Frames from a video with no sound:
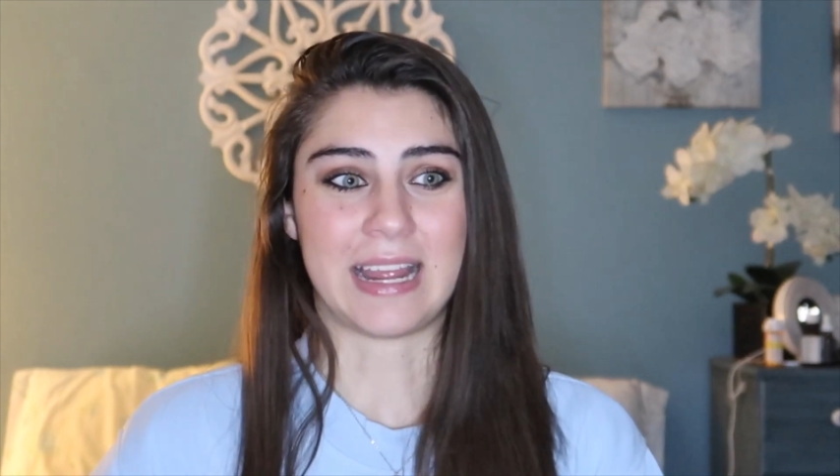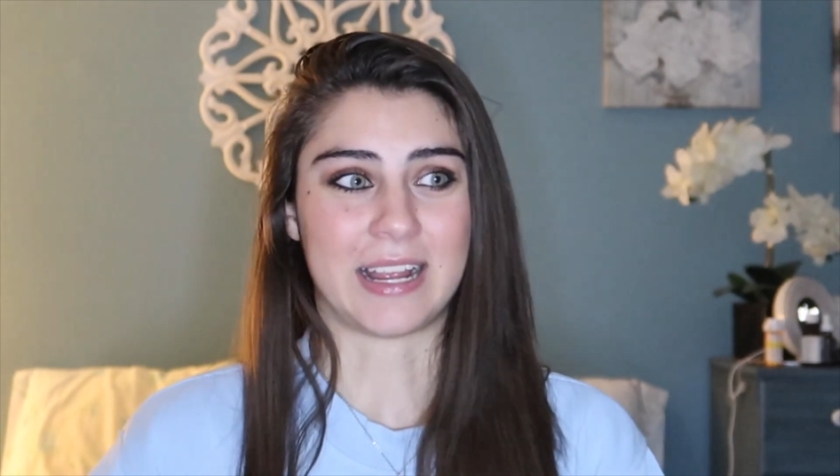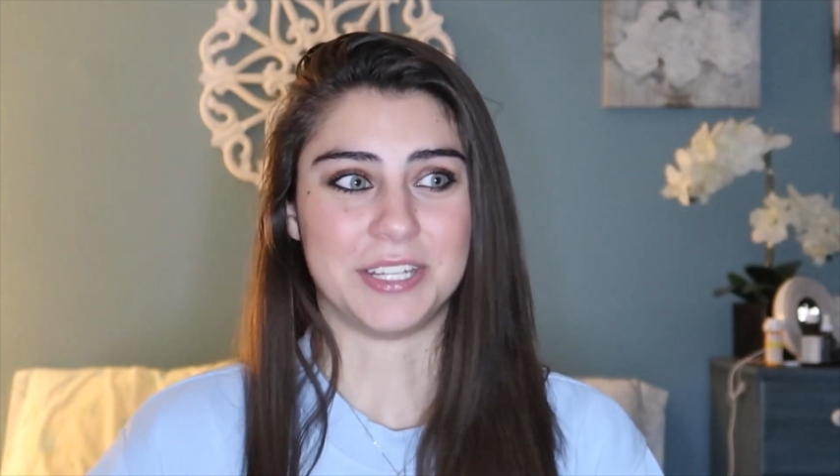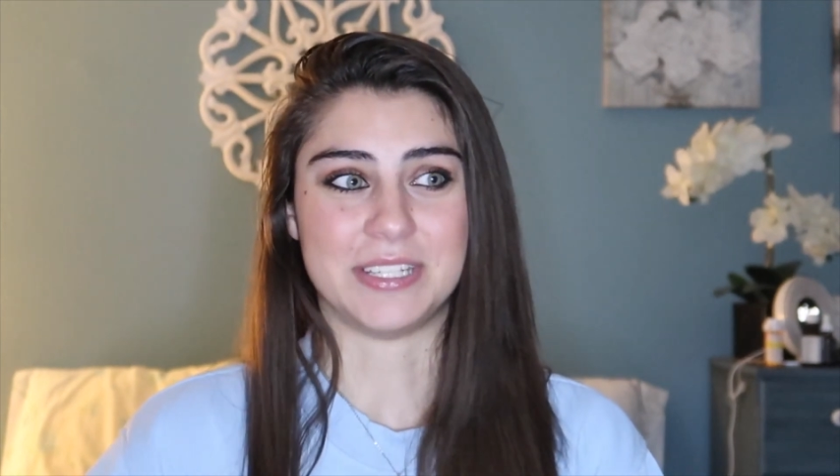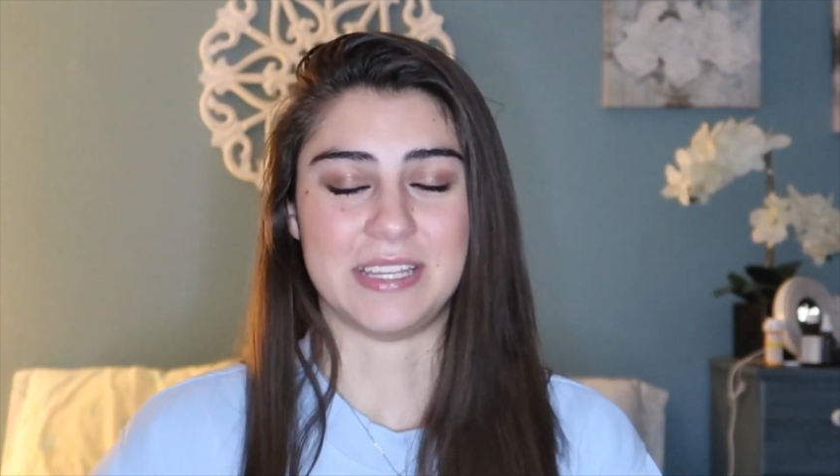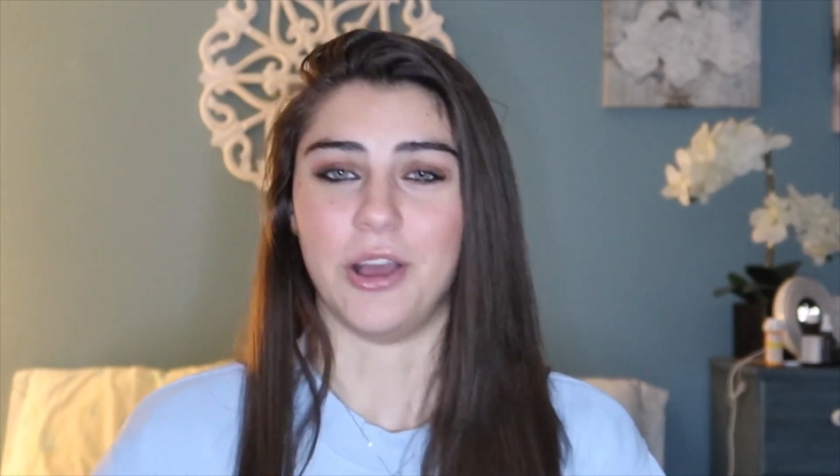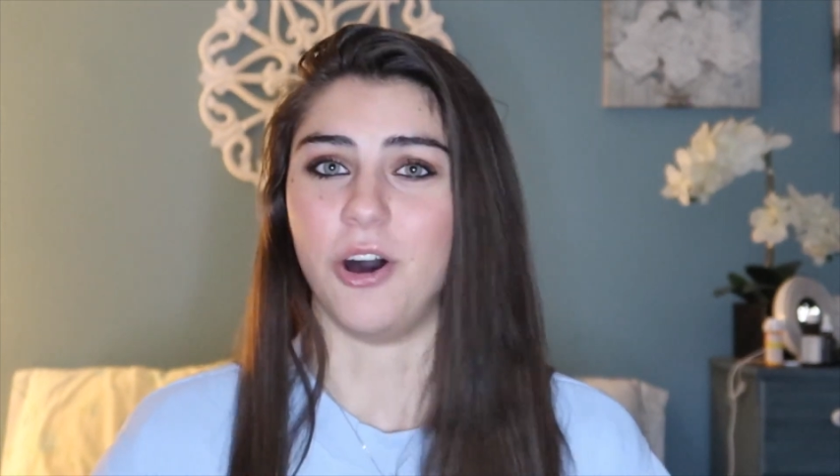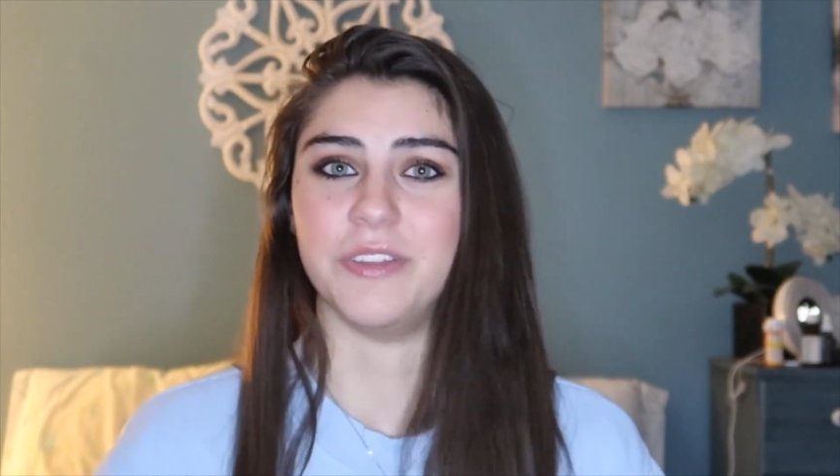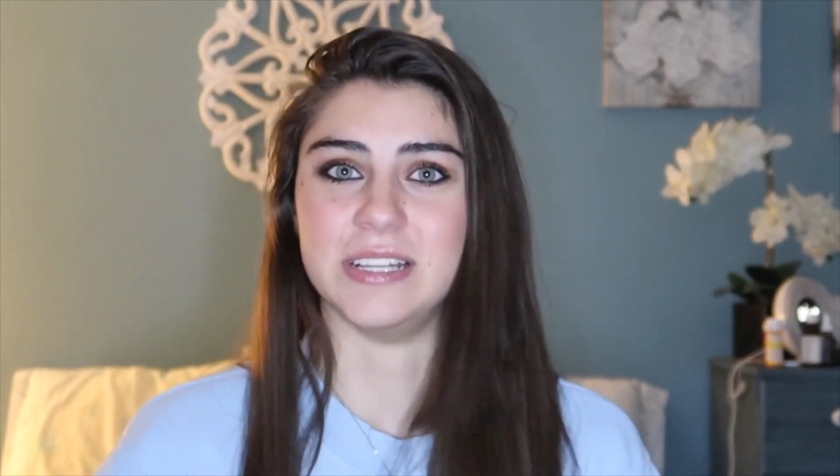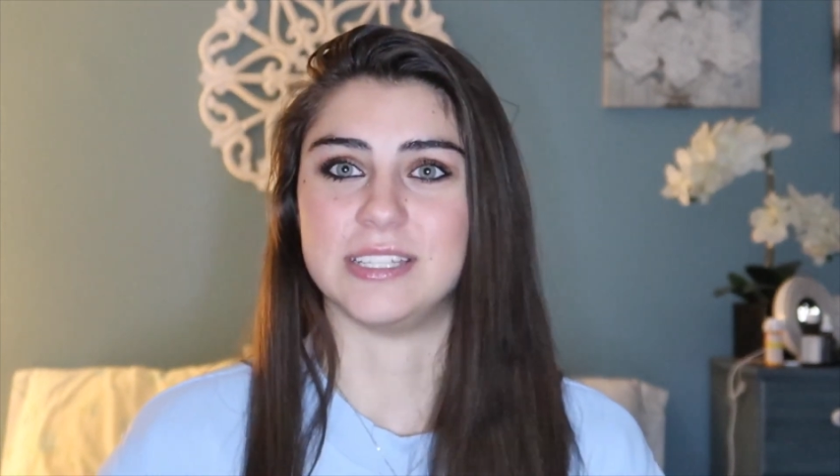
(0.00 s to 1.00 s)
I got to see
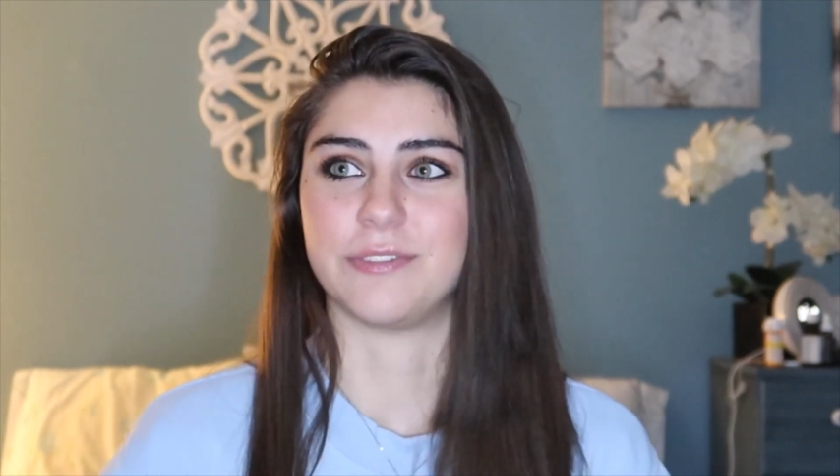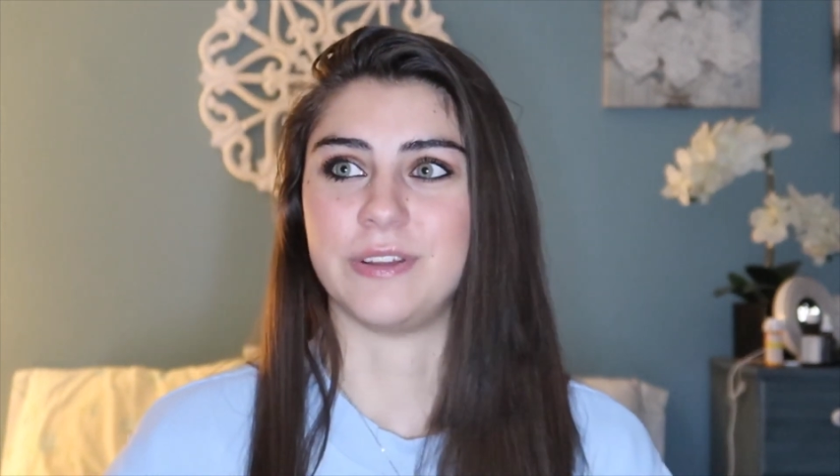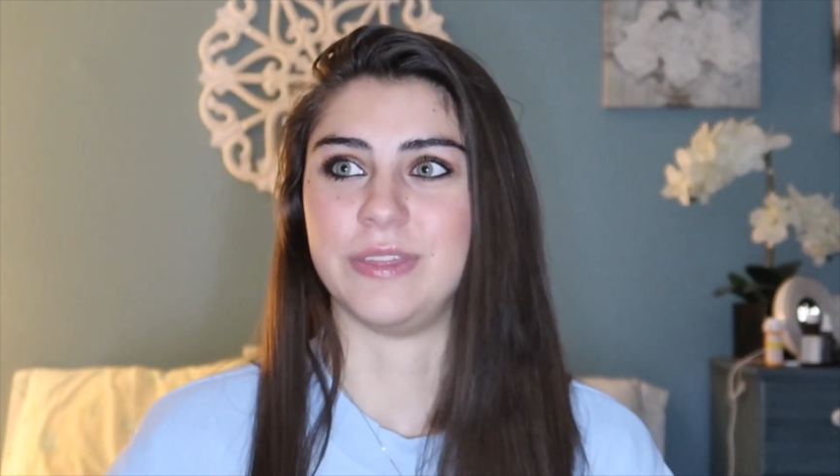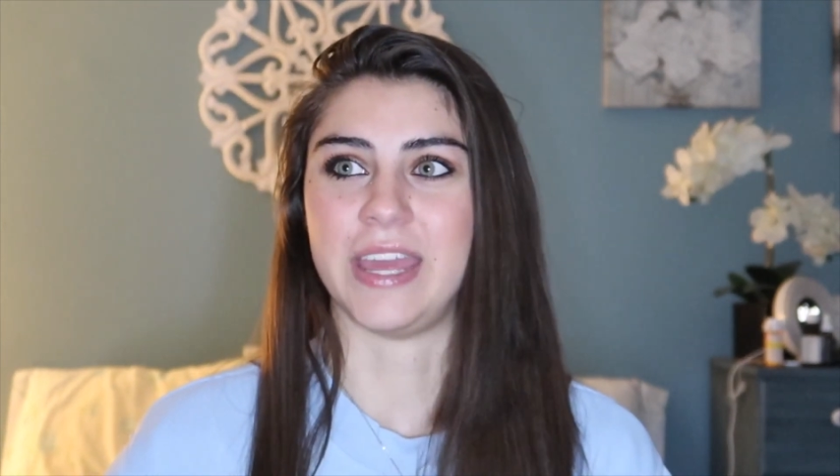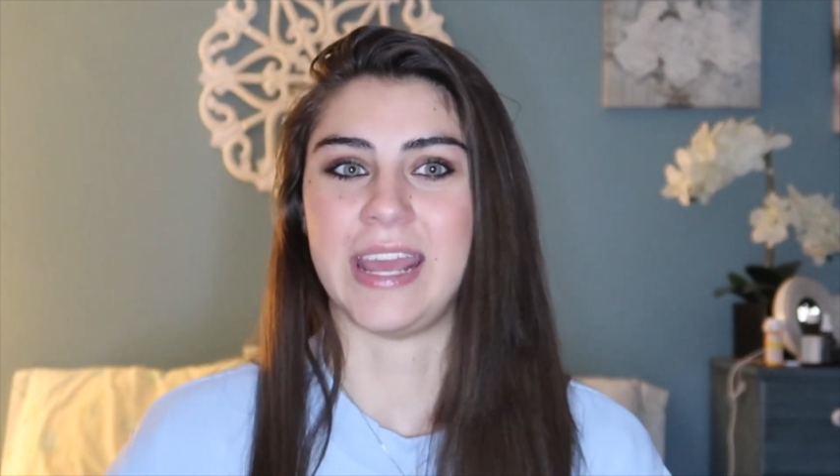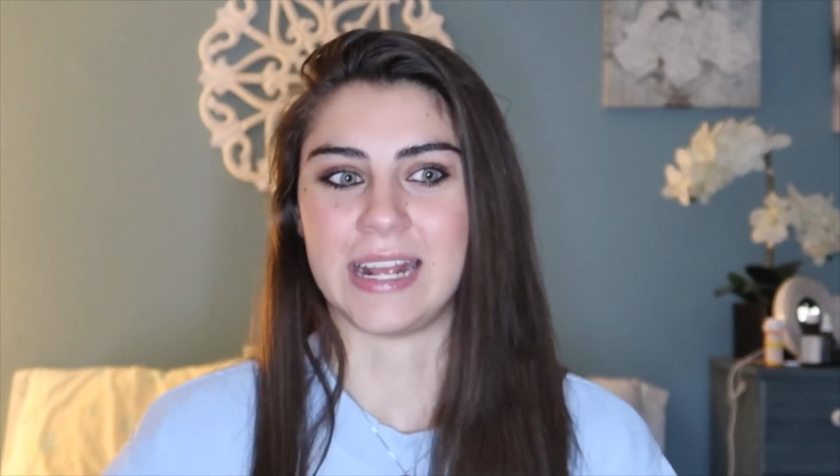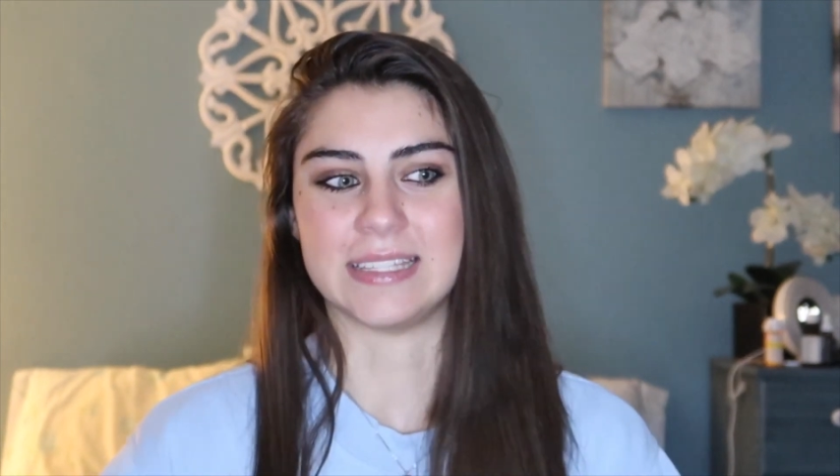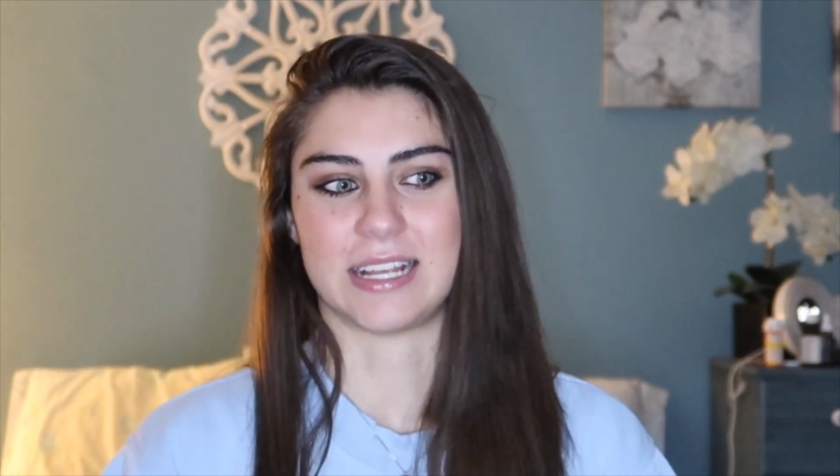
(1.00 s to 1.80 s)
all these different things.